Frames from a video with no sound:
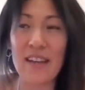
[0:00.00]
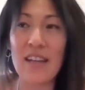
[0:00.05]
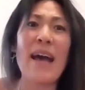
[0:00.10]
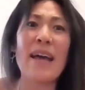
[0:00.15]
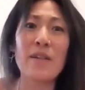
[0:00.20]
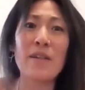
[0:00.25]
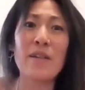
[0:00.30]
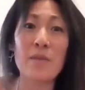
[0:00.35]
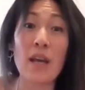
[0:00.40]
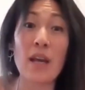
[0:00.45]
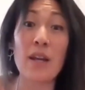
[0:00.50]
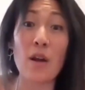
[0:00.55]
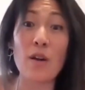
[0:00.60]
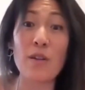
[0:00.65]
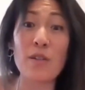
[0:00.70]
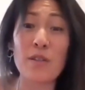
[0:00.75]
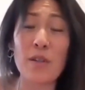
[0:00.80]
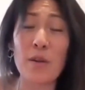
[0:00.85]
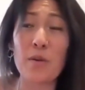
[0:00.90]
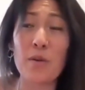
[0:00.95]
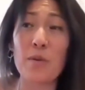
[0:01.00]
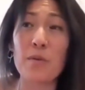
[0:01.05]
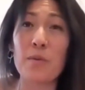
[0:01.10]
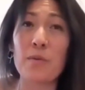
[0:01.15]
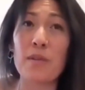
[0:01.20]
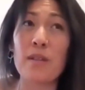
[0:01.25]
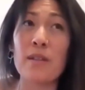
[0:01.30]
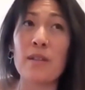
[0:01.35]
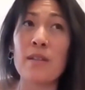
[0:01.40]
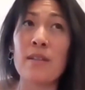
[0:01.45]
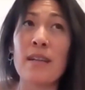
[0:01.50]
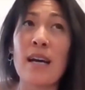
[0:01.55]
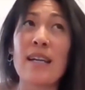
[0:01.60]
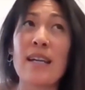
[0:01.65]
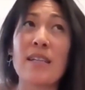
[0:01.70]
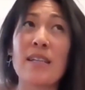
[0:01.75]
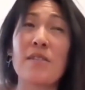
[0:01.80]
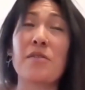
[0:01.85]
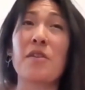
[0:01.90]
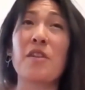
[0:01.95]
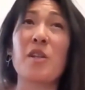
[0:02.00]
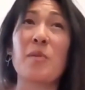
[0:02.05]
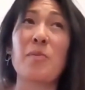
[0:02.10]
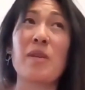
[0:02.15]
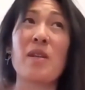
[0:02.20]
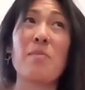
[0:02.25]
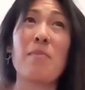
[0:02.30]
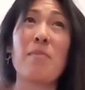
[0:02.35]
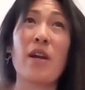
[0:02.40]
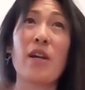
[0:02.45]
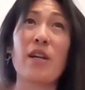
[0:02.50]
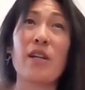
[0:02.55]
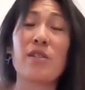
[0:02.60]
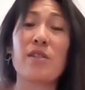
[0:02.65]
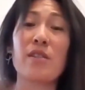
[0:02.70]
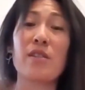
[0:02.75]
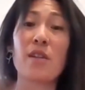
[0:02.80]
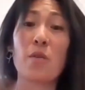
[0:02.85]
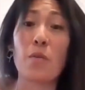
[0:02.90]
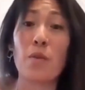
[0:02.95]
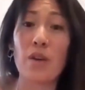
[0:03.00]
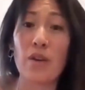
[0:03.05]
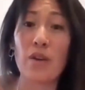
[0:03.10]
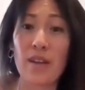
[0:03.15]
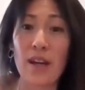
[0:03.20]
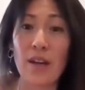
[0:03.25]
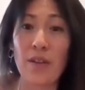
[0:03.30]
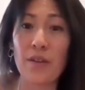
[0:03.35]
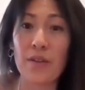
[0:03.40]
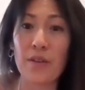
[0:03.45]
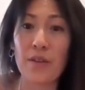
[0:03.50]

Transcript: And also not necessarily being married to like one or the other.